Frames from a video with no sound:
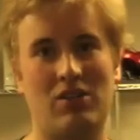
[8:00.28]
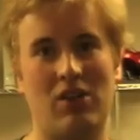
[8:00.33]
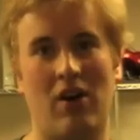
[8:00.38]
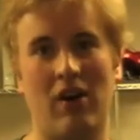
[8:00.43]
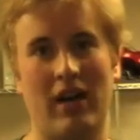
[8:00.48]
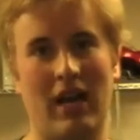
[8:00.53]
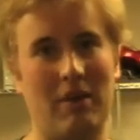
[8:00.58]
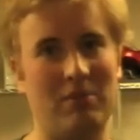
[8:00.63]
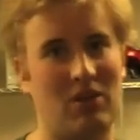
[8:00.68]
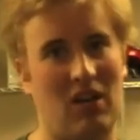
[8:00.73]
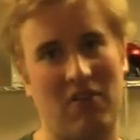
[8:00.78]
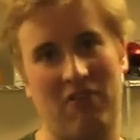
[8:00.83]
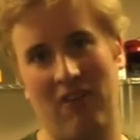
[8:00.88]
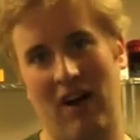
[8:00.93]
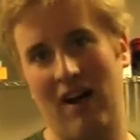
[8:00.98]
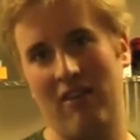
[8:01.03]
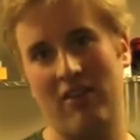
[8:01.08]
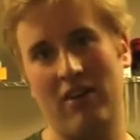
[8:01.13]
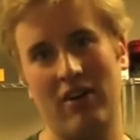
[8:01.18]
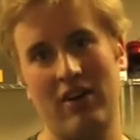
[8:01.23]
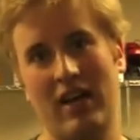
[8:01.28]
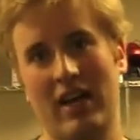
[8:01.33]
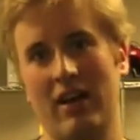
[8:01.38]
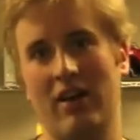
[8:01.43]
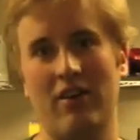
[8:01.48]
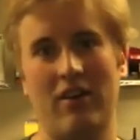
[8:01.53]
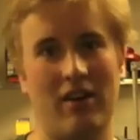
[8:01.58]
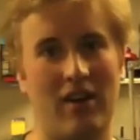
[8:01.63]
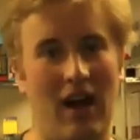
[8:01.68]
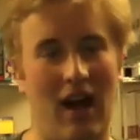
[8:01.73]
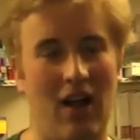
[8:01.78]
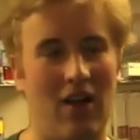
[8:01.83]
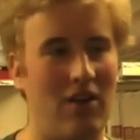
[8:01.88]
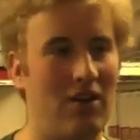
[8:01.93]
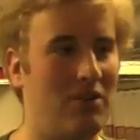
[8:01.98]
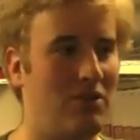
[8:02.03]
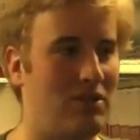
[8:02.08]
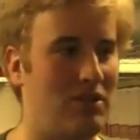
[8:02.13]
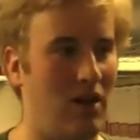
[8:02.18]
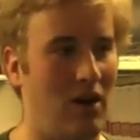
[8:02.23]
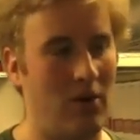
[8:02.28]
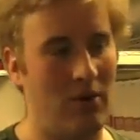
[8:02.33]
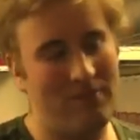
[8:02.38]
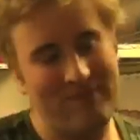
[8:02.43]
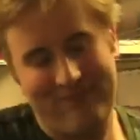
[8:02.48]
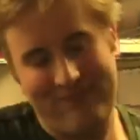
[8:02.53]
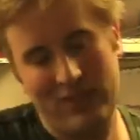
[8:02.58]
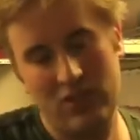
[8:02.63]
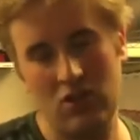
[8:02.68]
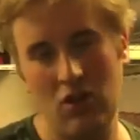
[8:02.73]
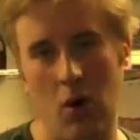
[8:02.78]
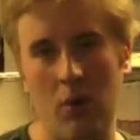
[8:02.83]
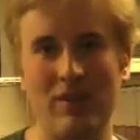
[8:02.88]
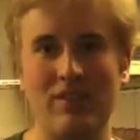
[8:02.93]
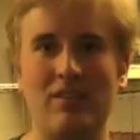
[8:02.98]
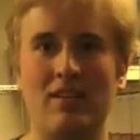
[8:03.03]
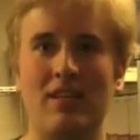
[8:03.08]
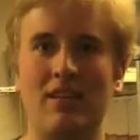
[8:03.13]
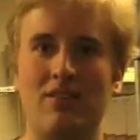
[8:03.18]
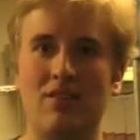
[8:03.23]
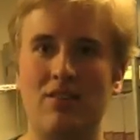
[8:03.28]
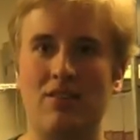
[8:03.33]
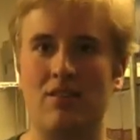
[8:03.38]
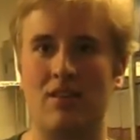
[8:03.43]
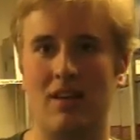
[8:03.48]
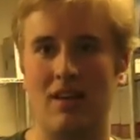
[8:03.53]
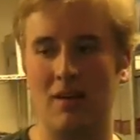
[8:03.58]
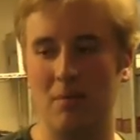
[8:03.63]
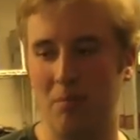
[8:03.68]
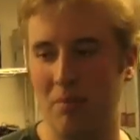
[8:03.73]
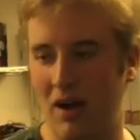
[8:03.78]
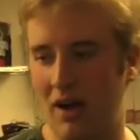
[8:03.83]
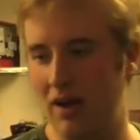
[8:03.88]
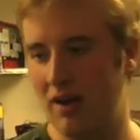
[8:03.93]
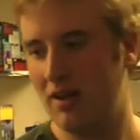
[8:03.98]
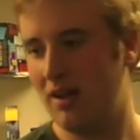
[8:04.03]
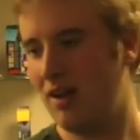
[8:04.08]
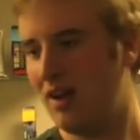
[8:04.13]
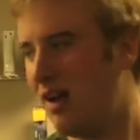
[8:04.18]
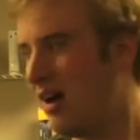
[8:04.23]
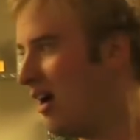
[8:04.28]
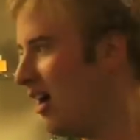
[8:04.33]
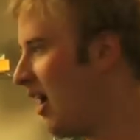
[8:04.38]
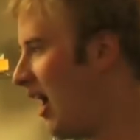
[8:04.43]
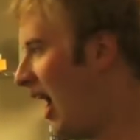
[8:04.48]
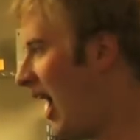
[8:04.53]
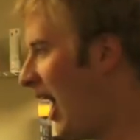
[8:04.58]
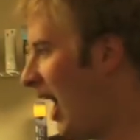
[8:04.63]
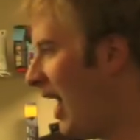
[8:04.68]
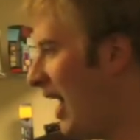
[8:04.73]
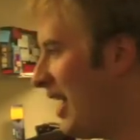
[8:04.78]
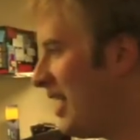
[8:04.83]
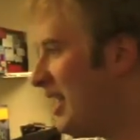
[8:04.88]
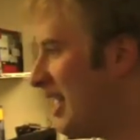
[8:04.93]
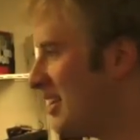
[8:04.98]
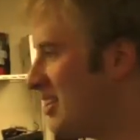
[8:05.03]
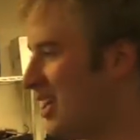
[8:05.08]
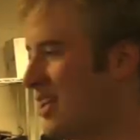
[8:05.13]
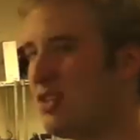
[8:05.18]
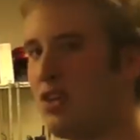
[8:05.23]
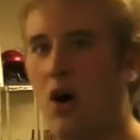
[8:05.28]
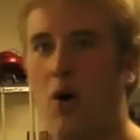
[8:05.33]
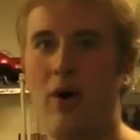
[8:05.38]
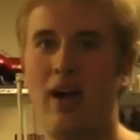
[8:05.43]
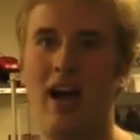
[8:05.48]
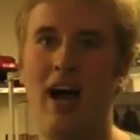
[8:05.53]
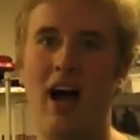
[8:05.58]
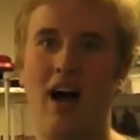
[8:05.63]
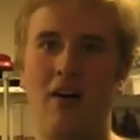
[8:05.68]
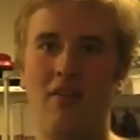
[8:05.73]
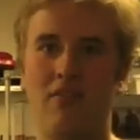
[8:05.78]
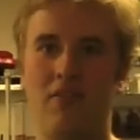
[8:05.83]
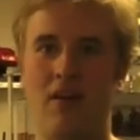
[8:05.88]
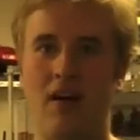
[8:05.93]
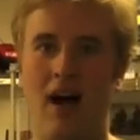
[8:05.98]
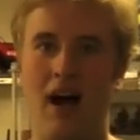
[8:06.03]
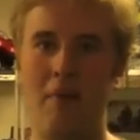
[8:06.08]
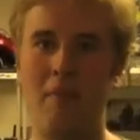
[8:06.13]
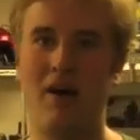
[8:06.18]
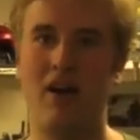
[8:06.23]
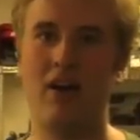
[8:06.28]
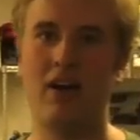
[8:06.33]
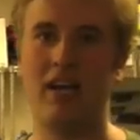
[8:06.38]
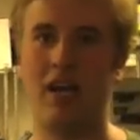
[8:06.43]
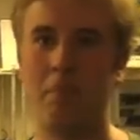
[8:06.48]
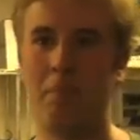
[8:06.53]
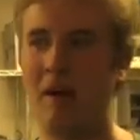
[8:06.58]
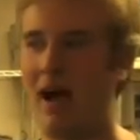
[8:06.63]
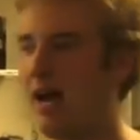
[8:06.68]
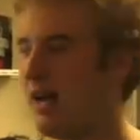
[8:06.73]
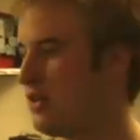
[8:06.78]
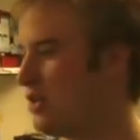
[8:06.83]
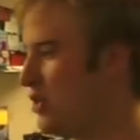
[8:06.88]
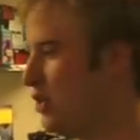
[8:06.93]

Atari games, like $500, $800, so it's always neat to see it. But I guess that's all we have. I better get back